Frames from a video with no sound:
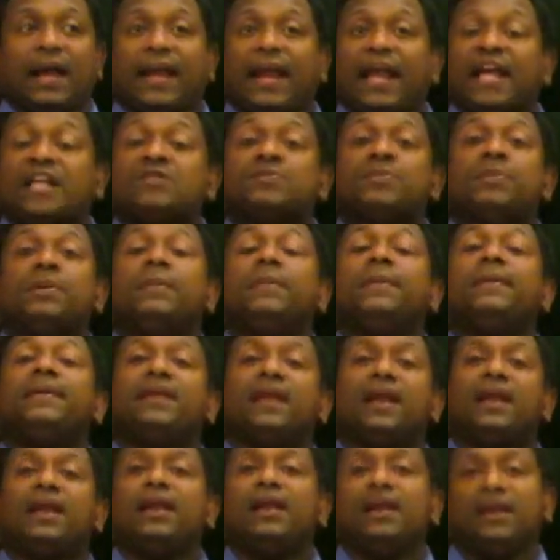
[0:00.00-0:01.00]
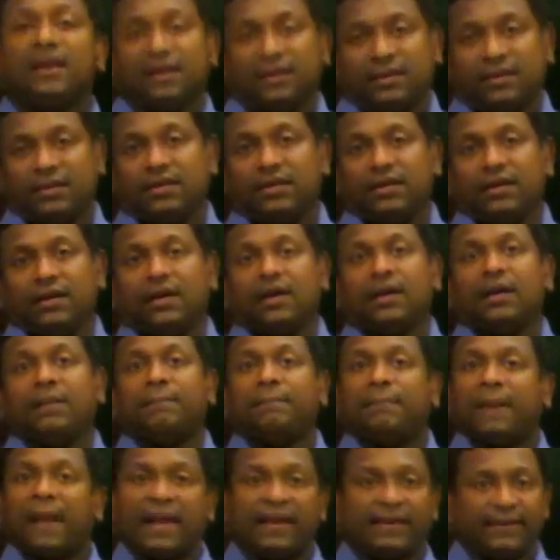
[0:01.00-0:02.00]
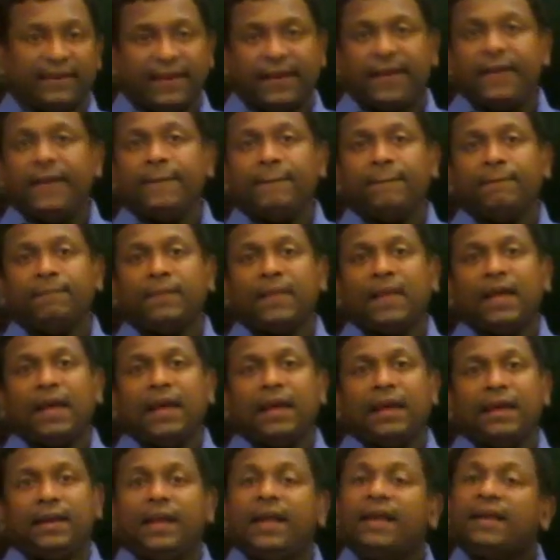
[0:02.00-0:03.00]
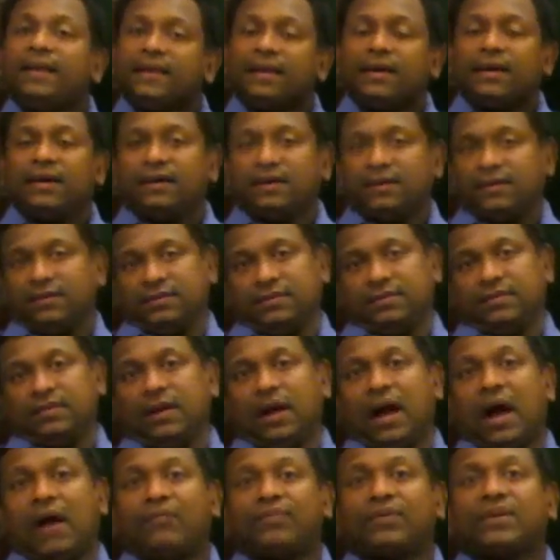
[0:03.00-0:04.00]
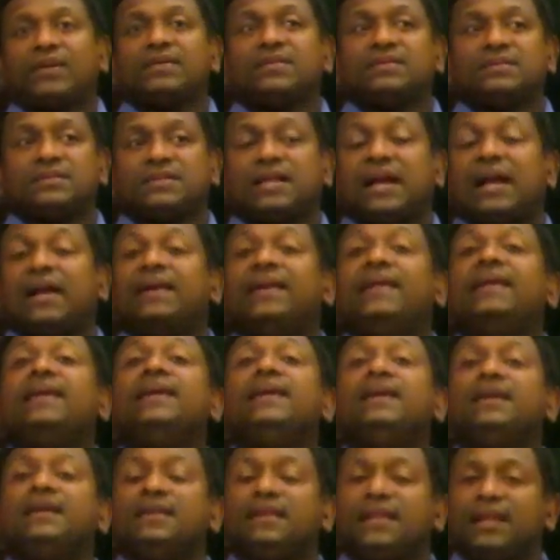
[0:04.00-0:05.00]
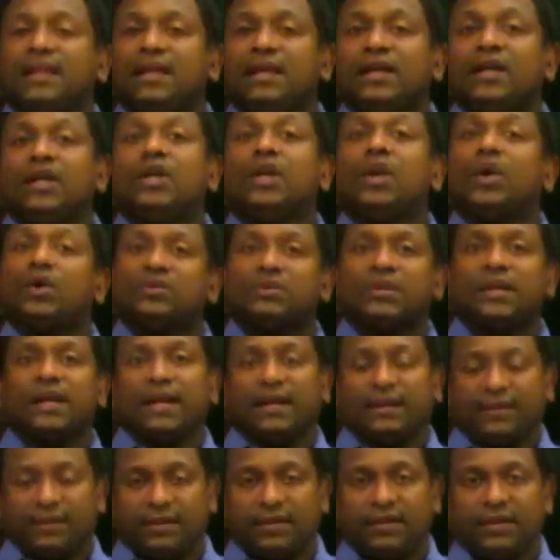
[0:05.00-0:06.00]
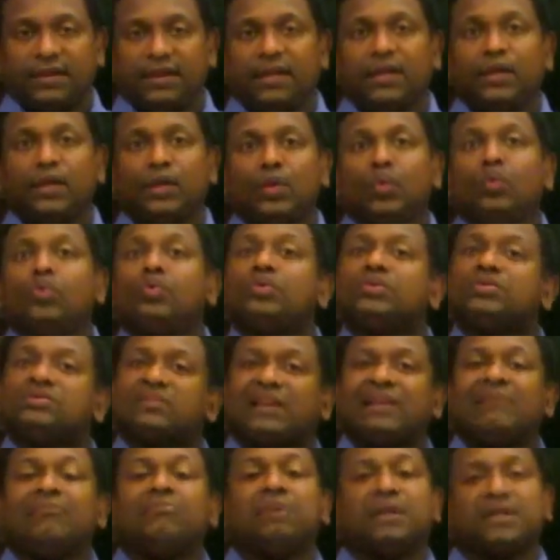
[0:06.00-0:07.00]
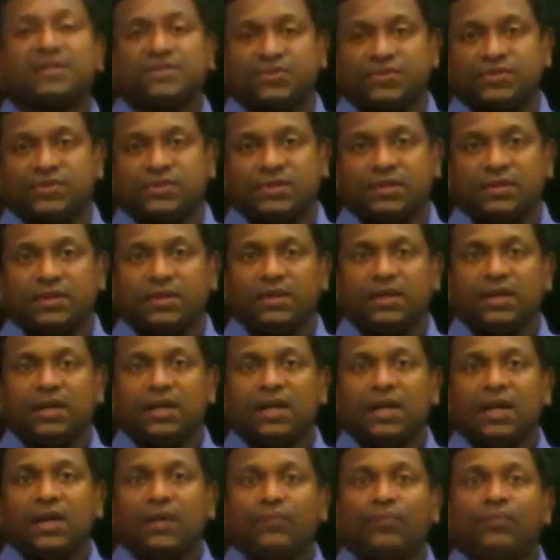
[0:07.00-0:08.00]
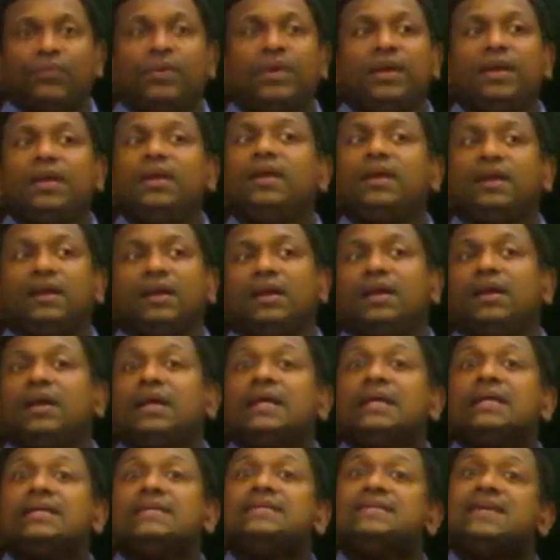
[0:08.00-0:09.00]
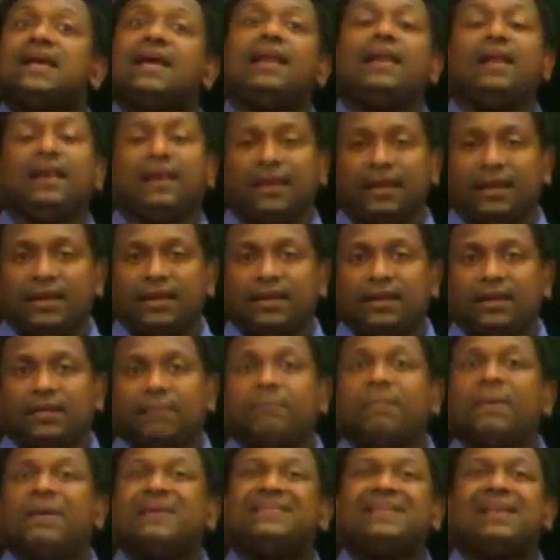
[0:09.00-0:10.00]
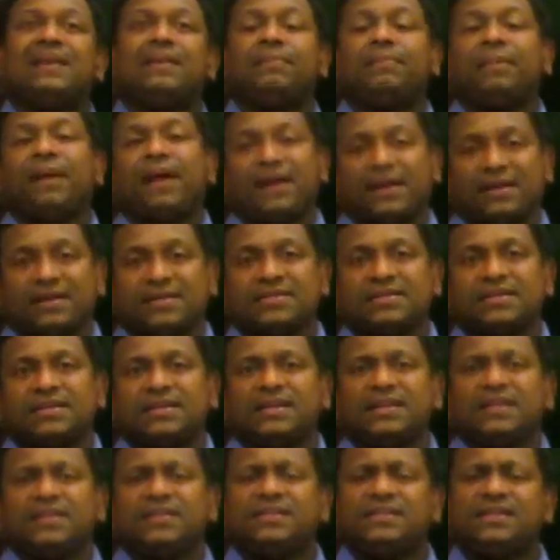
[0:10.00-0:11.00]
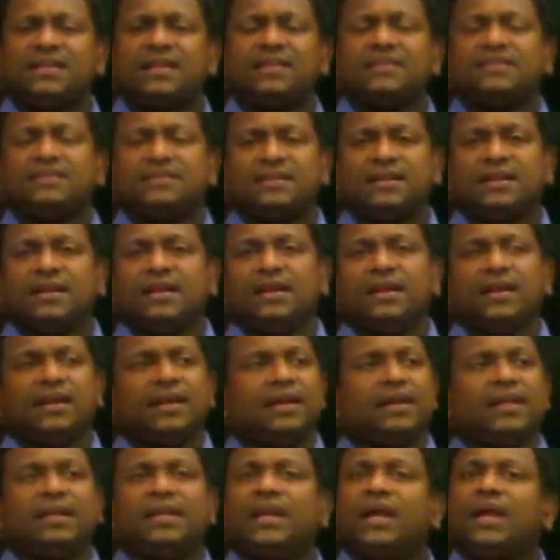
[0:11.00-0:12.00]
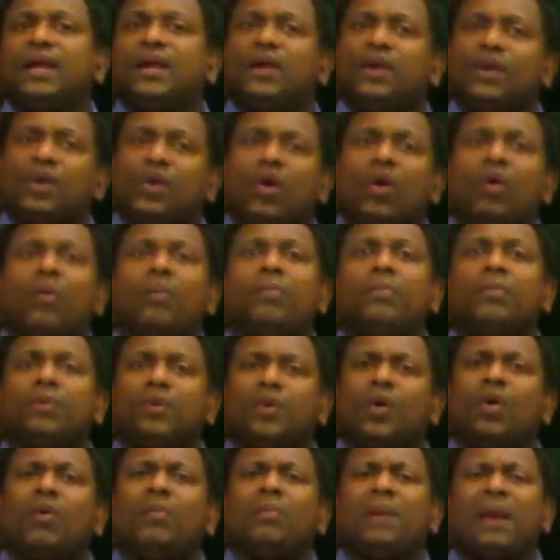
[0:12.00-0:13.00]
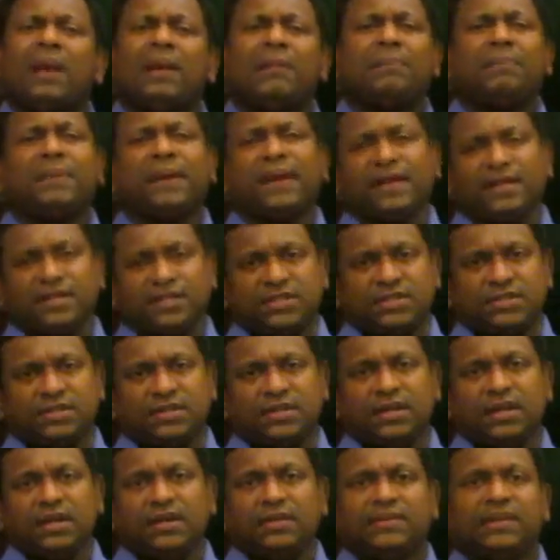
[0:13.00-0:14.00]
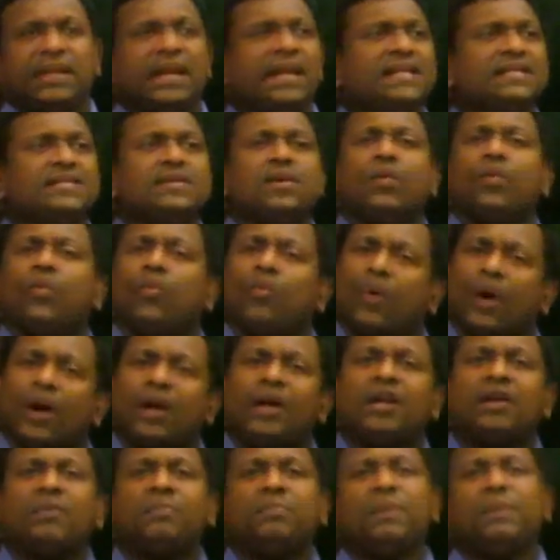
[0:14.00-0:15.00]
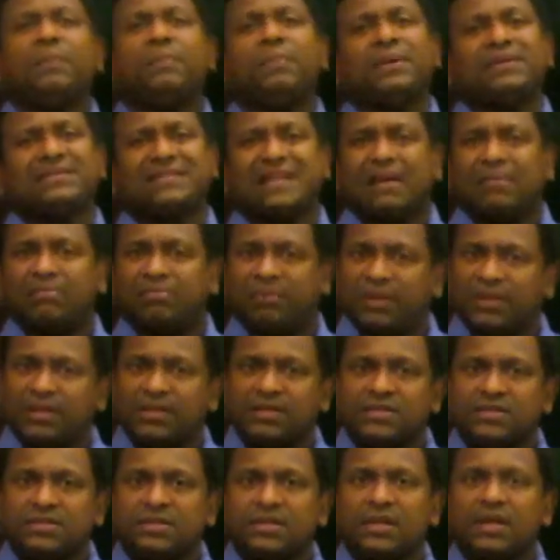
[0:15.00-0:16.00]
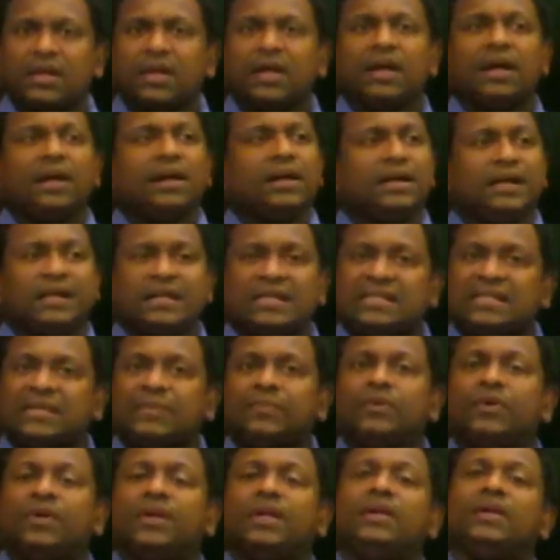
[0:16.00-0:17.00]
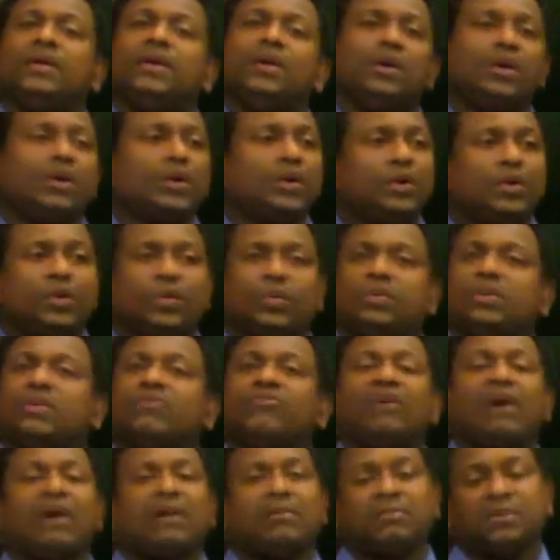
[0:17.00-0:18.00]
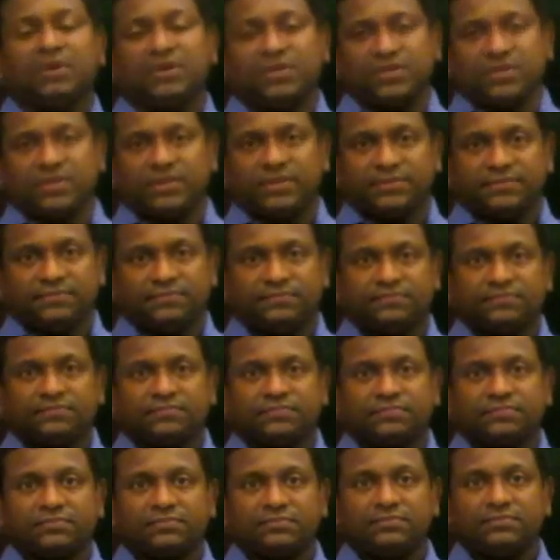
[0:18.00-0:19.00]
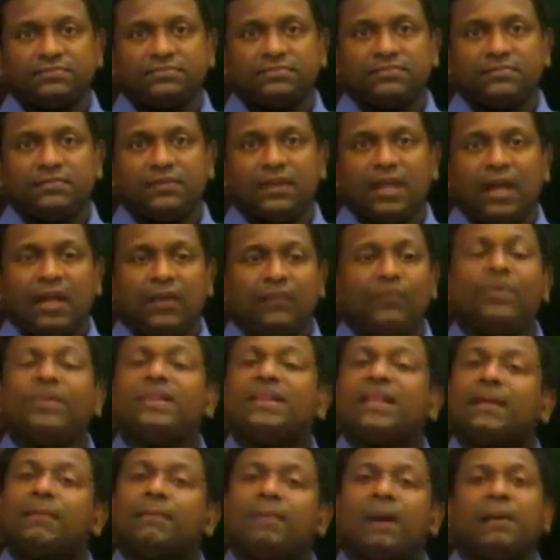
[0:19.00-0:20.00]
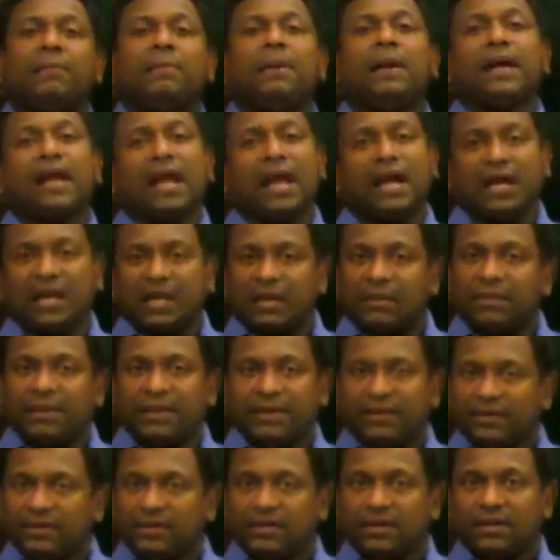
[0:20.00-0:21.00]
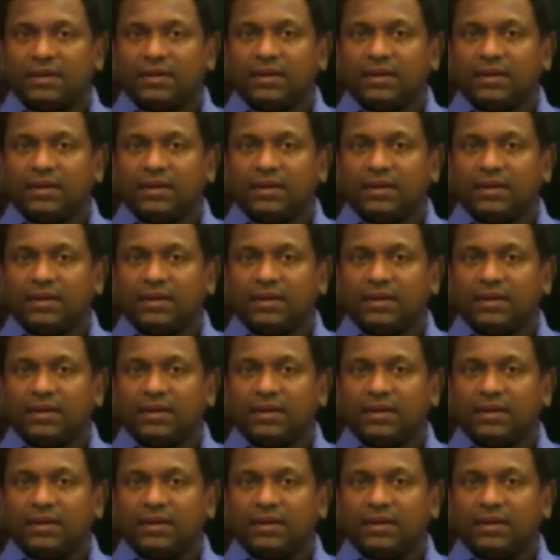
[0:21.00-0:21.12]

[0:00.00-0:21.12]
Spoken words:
experimental planting. Later, after studying the growth rate in 2 to 3 months, we sell medicinal plants just in a nominal price, that is 1 rupee per saplings, distributing to the farmers with a buyback agreement,